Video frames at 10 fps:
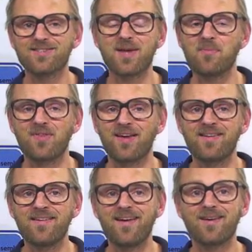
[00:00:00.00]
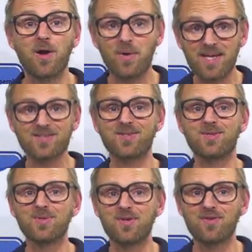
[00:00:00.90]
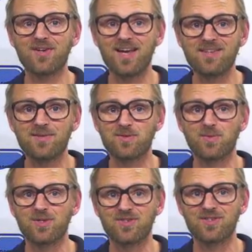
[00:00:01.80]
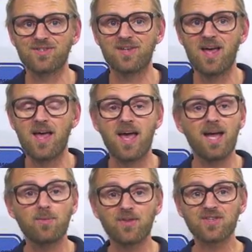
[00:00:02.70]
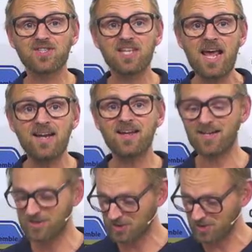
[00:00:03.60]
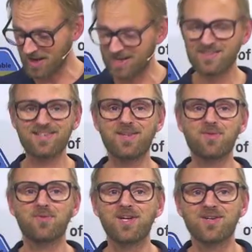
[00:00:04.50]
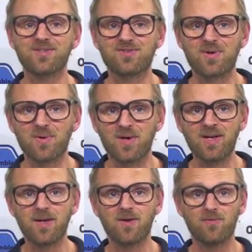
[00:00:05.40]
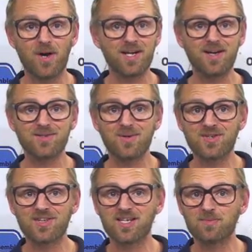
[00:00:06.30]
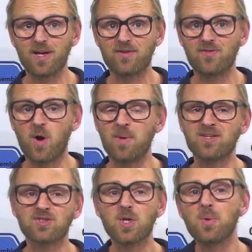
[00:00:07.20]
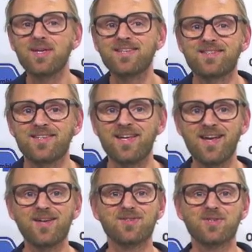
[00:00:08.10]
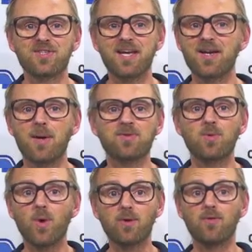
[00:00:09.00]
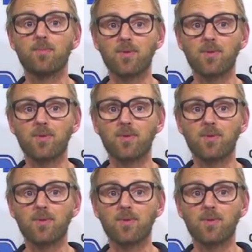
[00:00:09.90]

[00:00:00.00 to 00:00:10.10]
something, going into two different ATEM switches, and with a standard issue XC3 controller, Running on UniSketch platform, it's so easy to set it up to work with